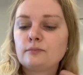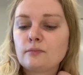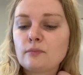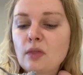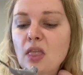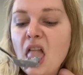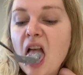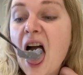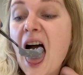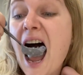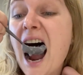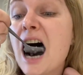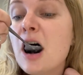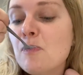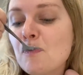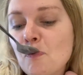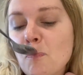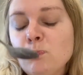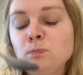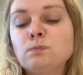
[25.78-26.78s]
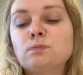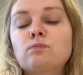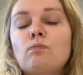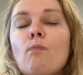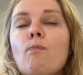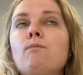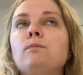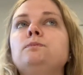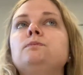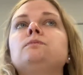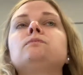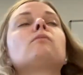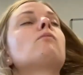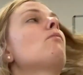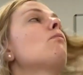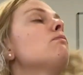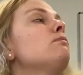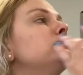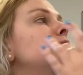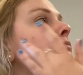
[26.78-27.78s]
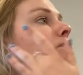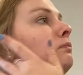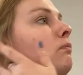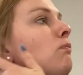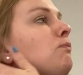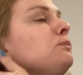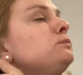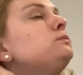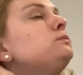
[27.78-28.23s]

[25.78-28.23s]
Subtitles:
and here I am having some breakfast